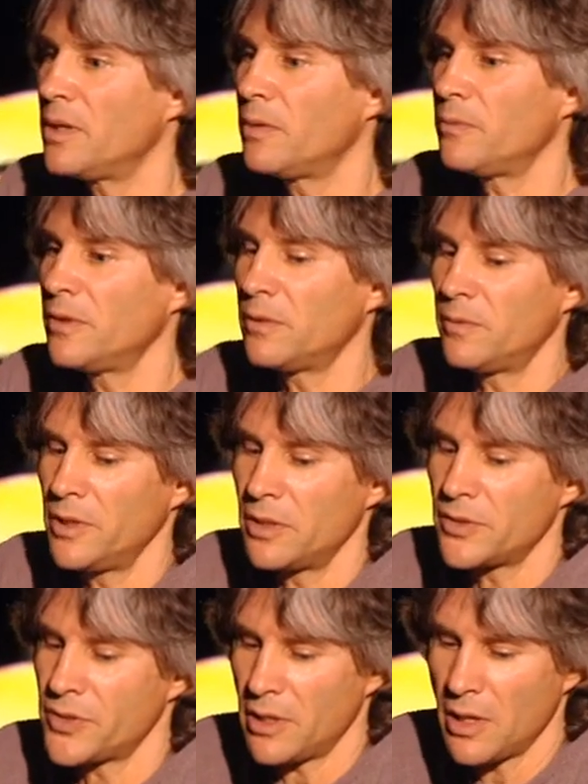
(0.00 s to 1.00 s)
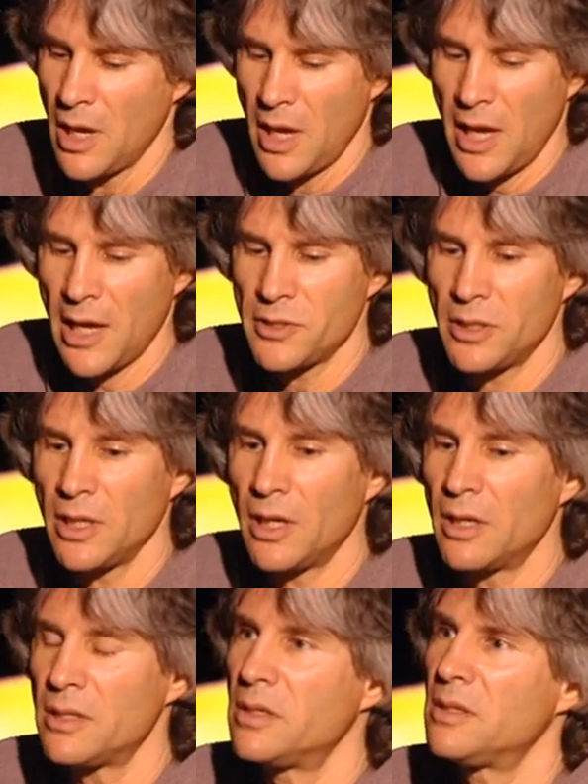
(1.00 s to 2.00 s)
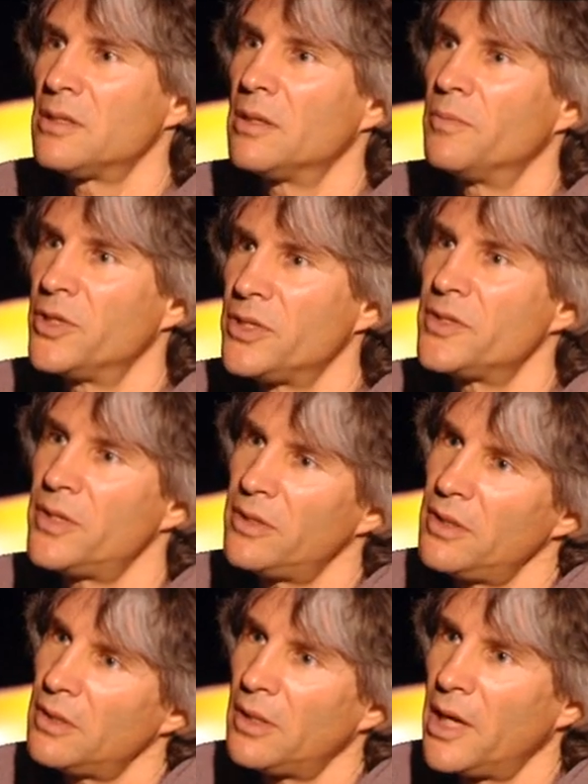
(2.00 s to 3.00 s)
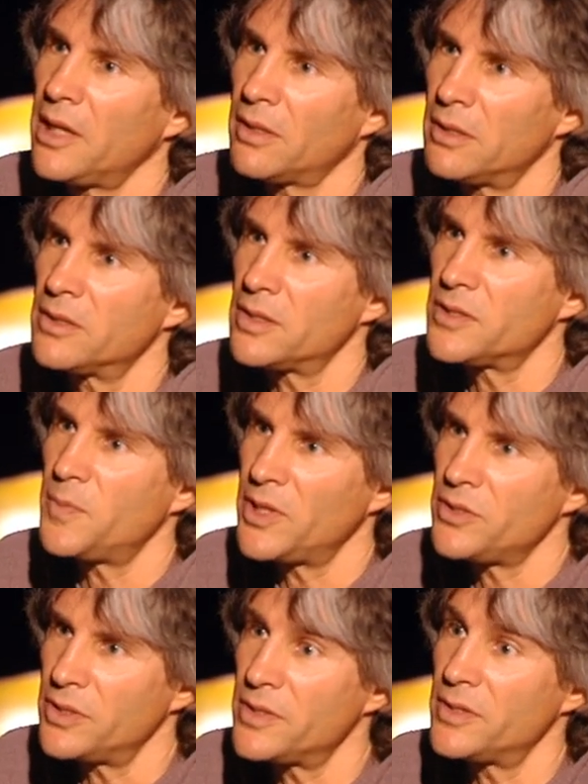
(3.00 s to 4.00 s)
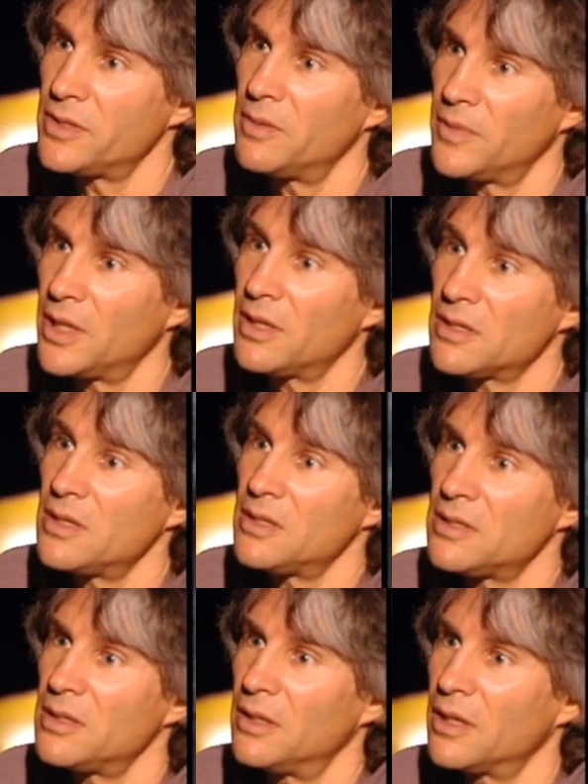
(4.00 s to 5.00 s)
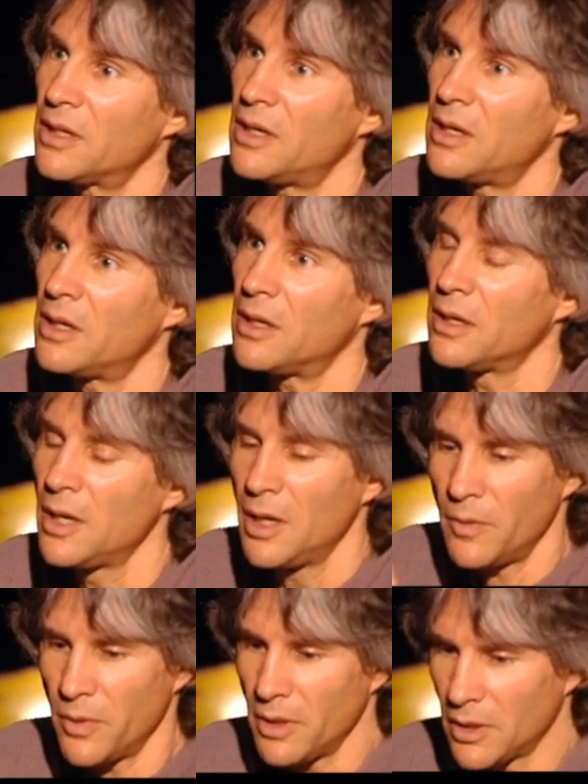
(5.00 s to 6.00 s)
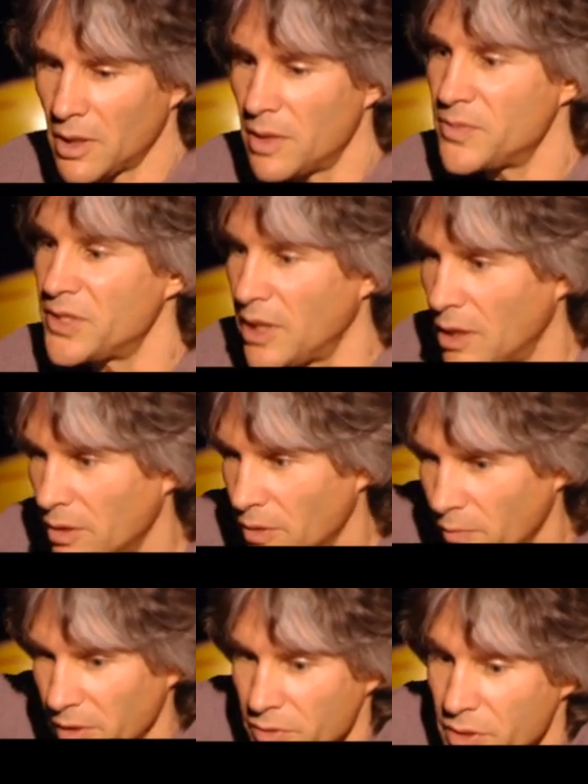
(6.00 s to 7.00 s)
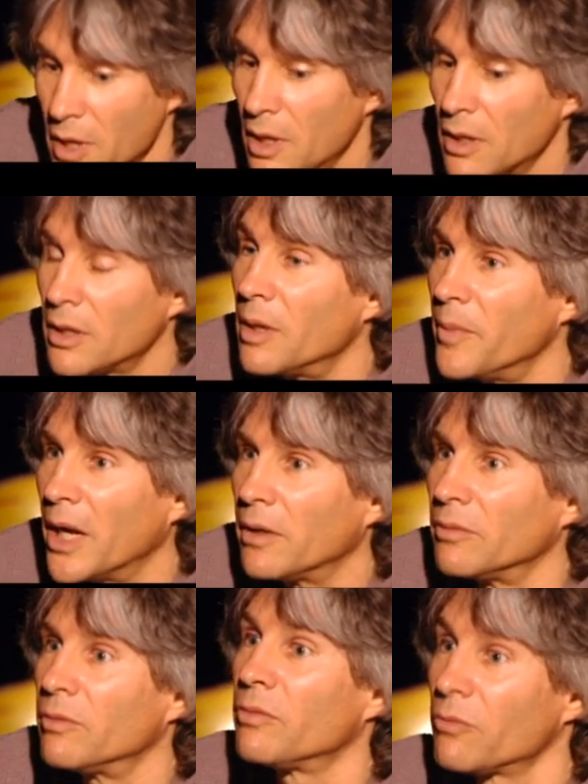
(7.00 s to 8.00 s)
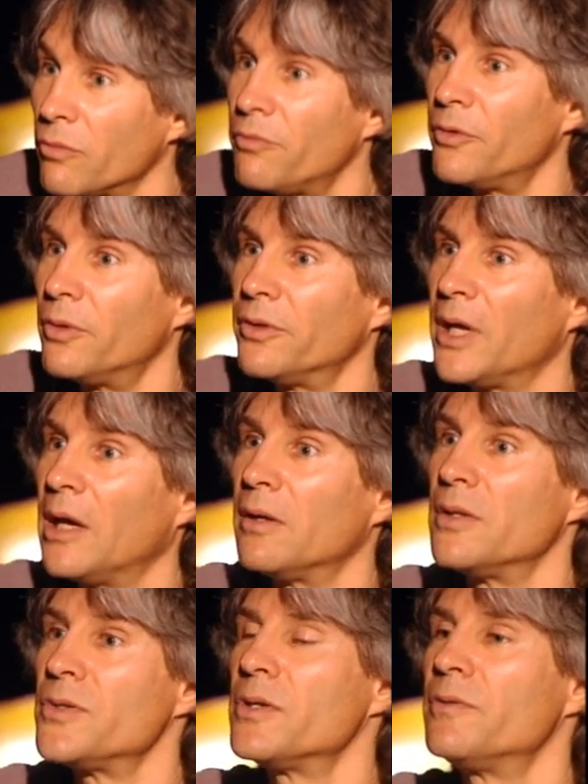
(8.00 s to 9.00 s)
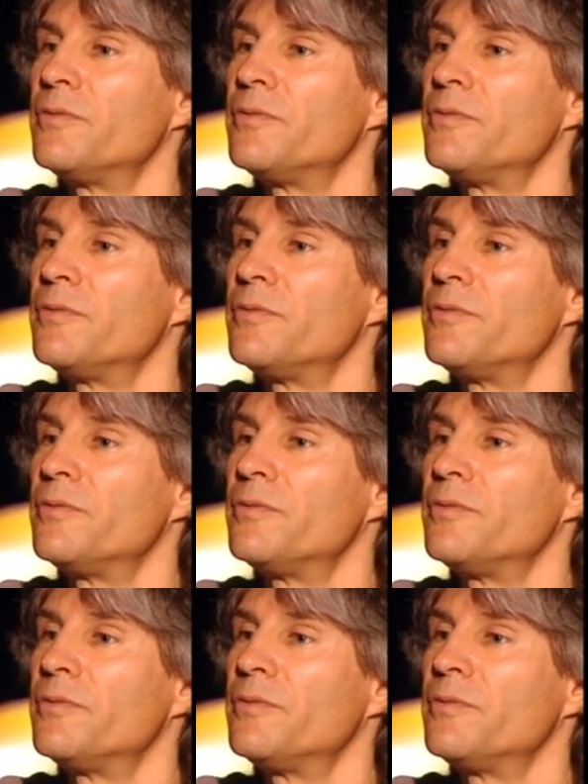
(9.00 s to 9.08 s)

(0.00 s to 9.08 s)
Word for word: the rear wheels are actually on a system which is a little like the suspension system that exists in the car, where it comes down, the wheels come out and fold down and so